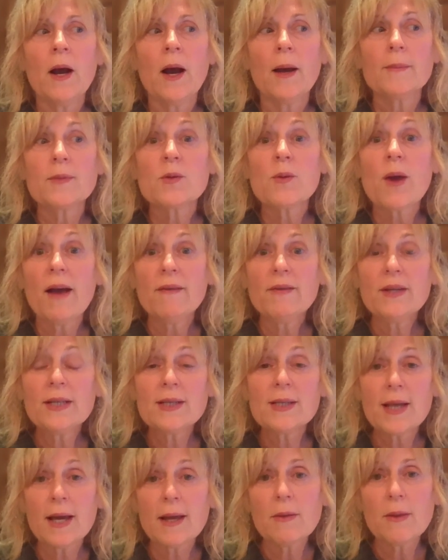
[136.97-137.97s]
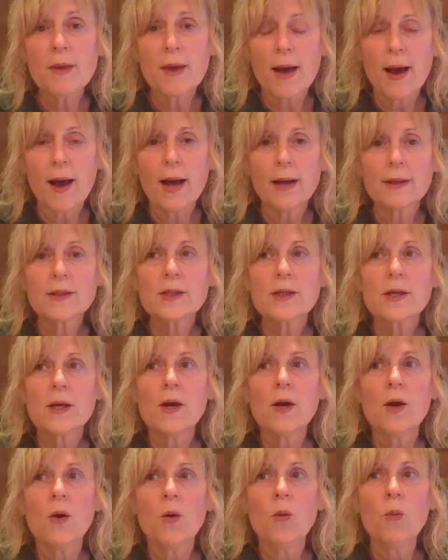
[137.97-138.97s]
Um, so, having said that,
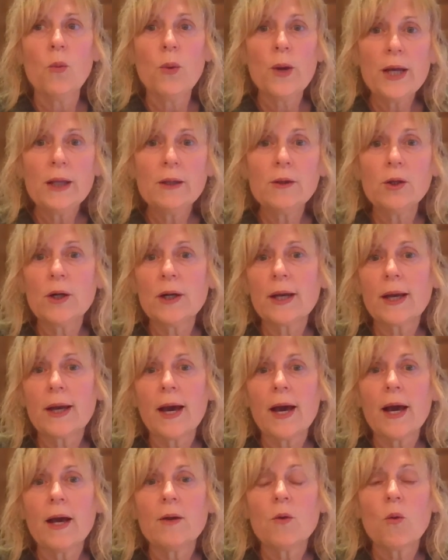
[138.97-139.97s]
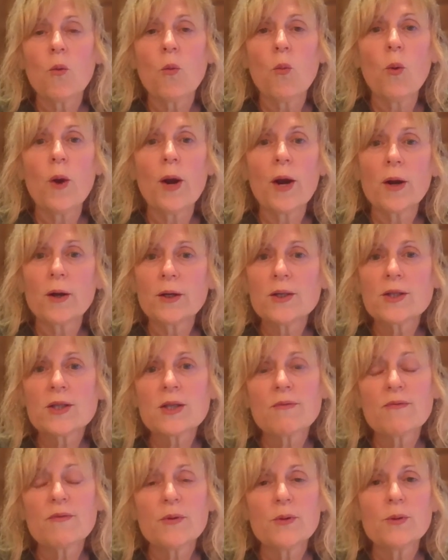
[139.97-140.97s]
we look at where does
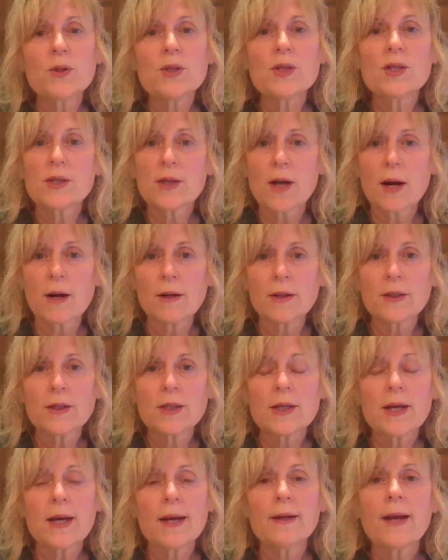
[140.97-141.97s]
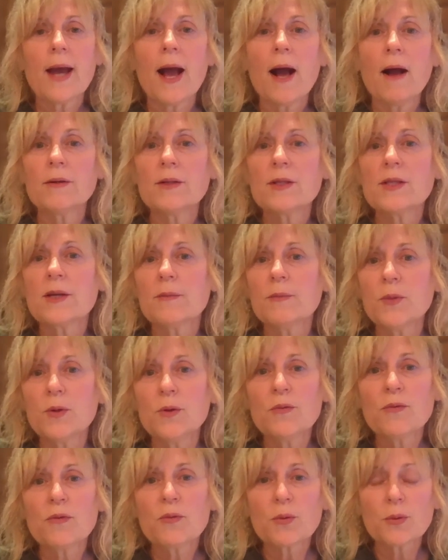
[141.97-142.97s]
the food start and how does it
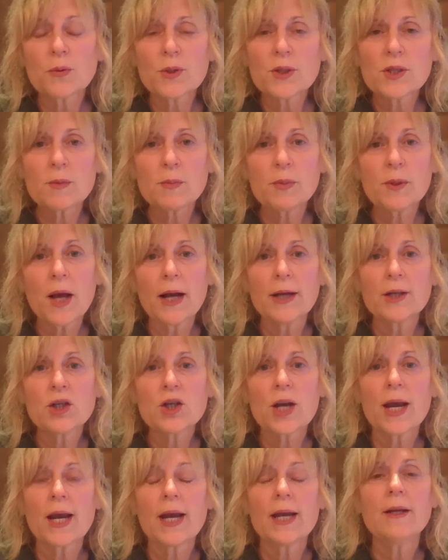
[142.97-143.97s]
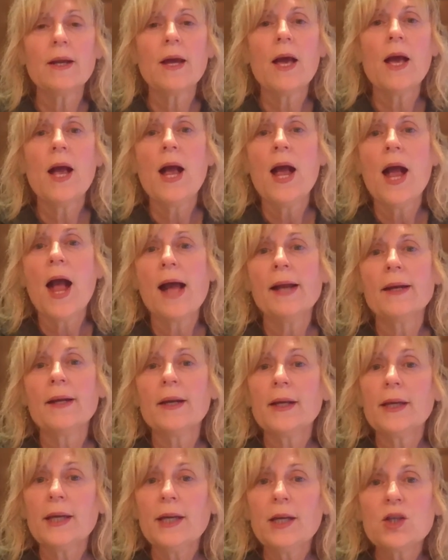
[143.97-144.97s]
move through the supply chain and
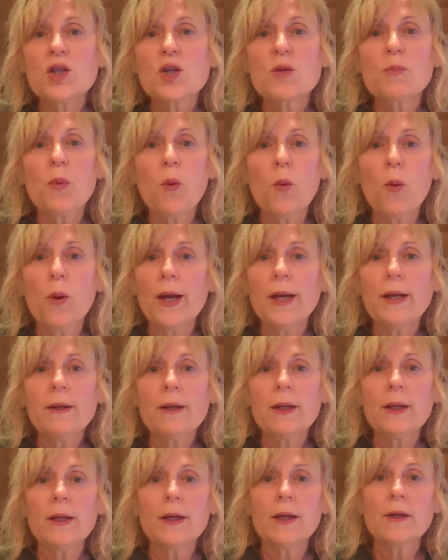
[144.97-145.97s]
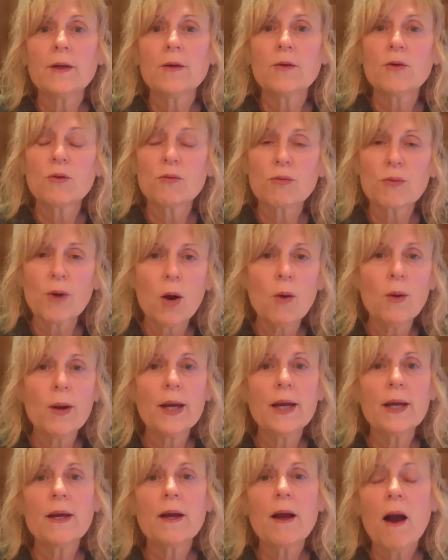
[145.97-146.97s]
at each point in
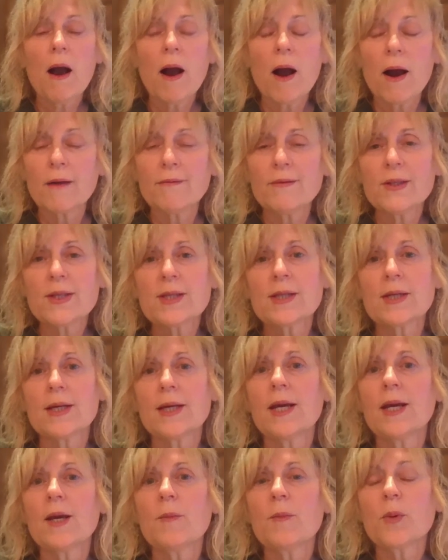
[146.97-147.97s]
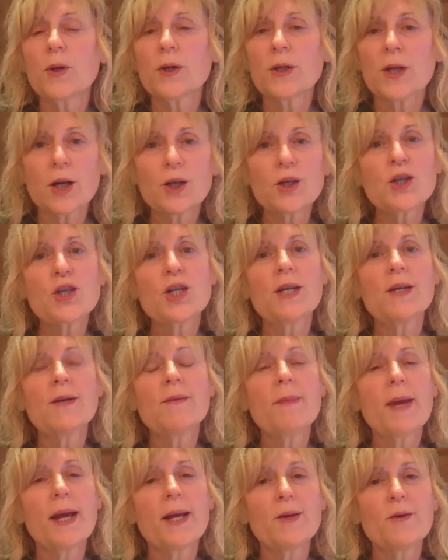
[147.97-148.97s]
growing harvesting
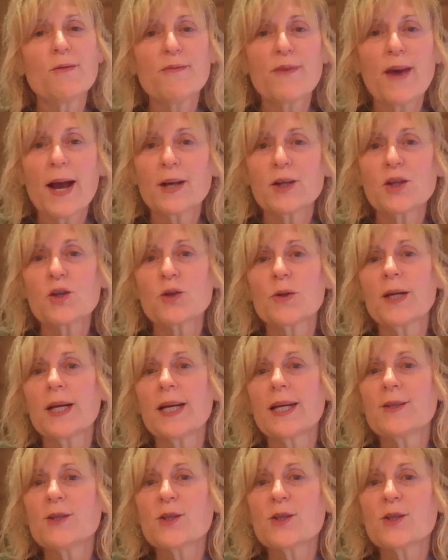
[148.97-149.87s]
production manufacturing